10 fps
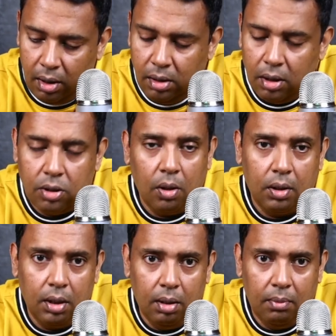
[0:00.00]
in the
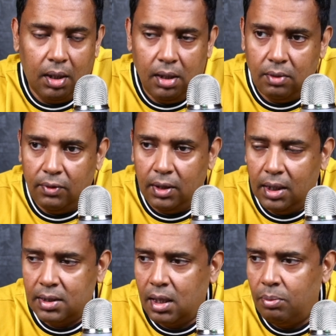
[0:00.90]
short term, at least for the
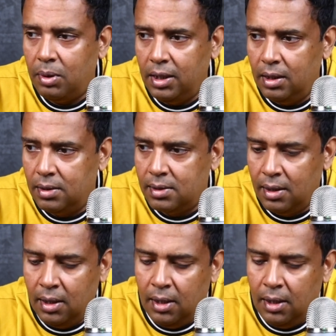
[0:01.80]
next couple of years,